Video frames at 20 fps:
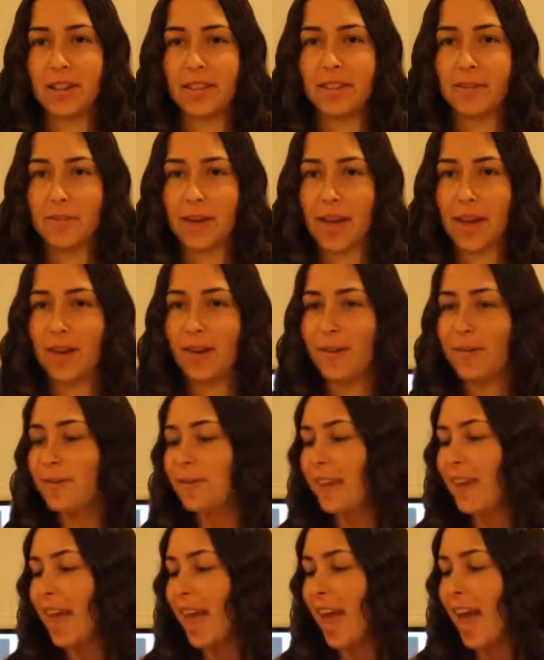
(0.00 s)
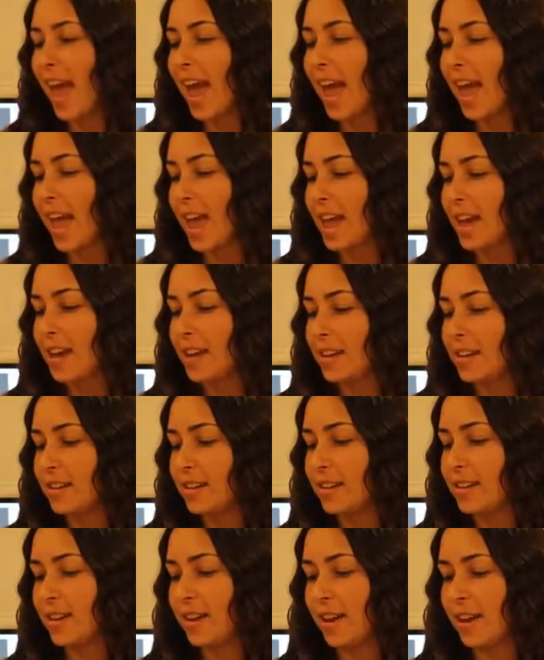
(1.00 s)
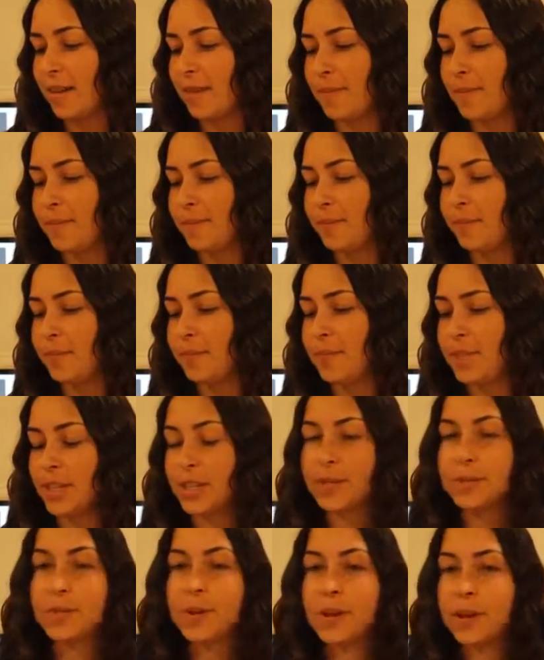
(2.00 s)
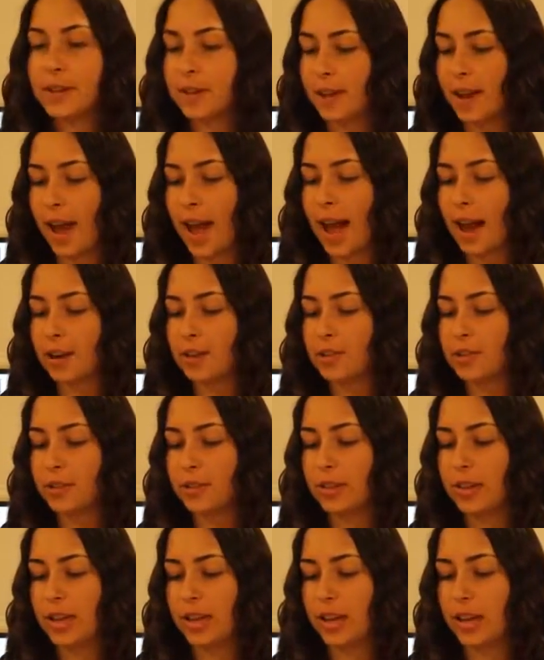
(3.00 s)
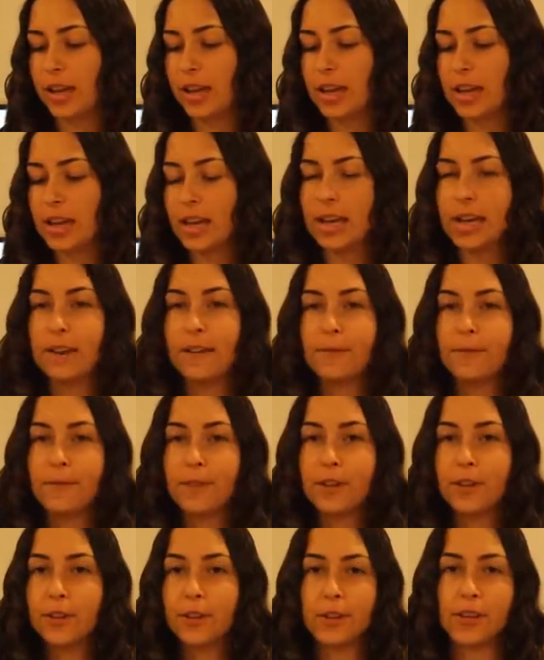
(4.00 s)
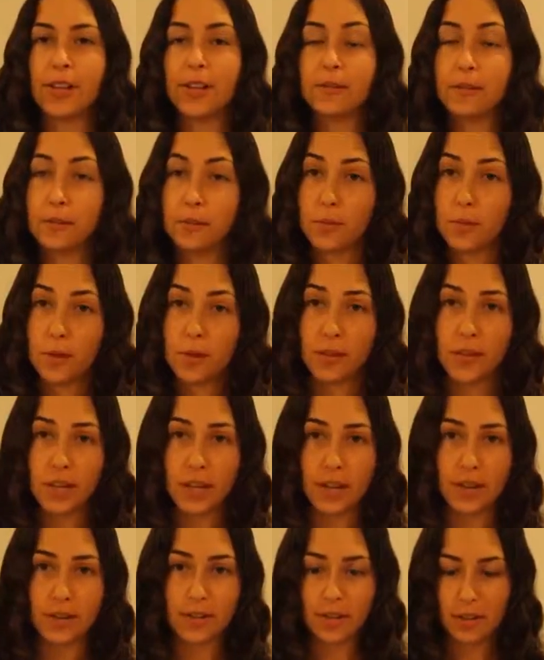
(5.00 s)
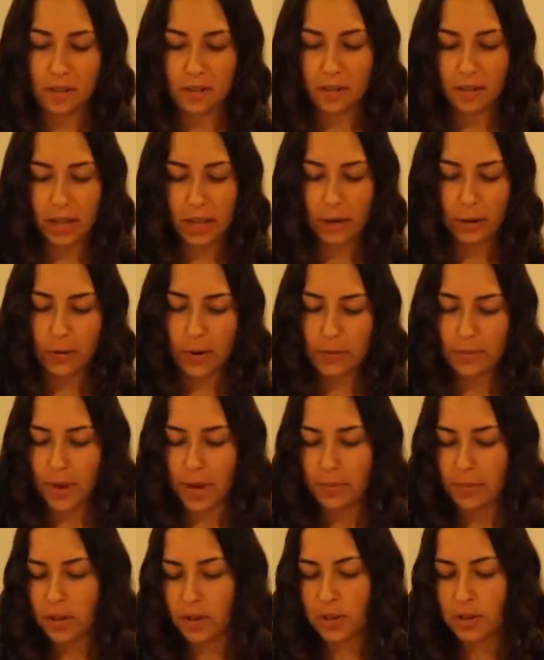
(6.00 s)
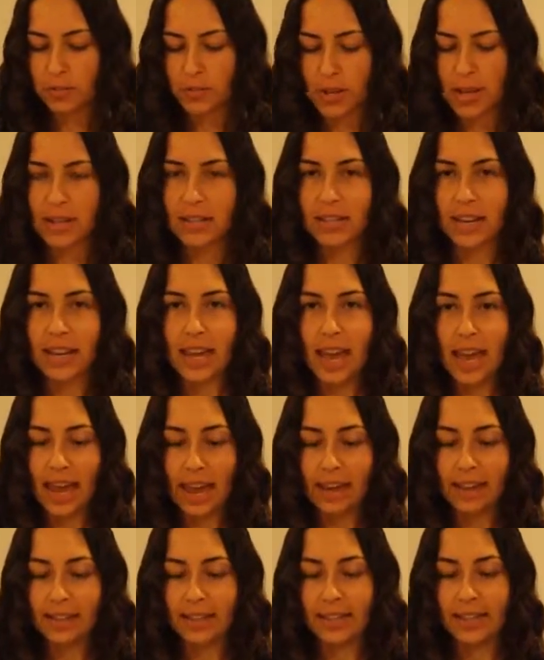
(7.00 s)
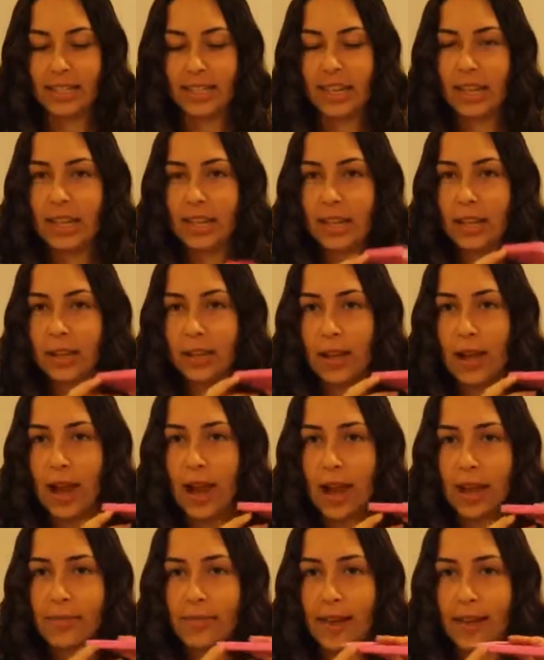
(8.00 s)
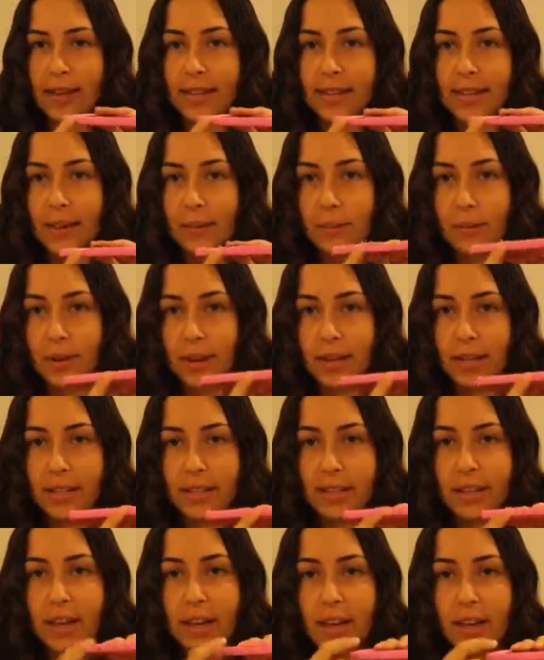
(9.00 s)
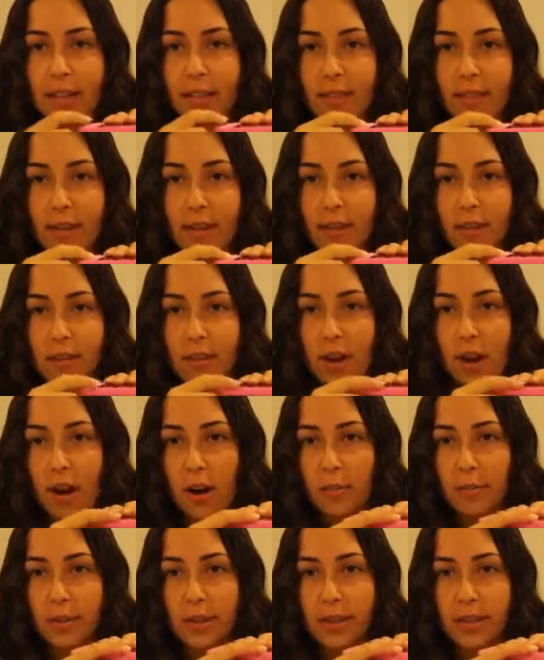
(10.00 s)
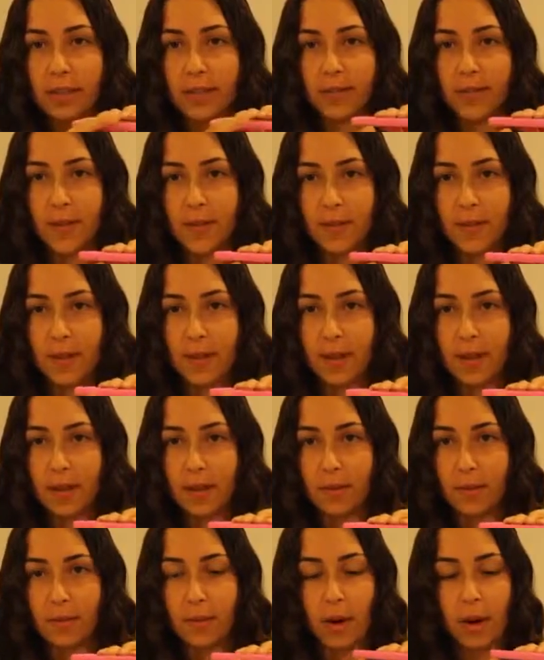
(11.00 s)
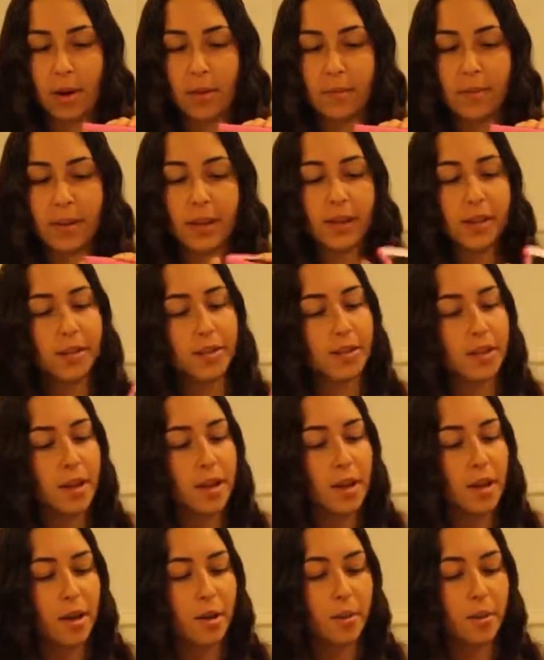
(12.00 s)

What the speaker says: one in the mail, and this one actually feels even more secure than the clear one, maybe just because I can't see the line that separates the top piece from the bottom piece.